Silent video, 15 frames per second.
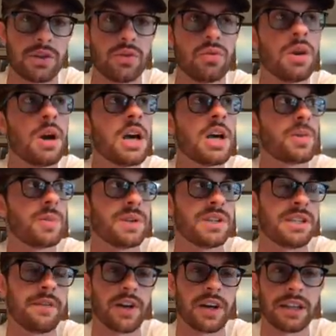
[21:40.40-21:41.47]
to
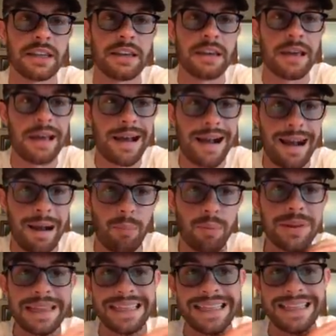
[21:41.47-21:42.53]
specifically
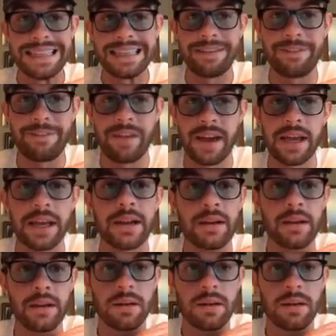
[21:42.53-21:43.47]
completely fade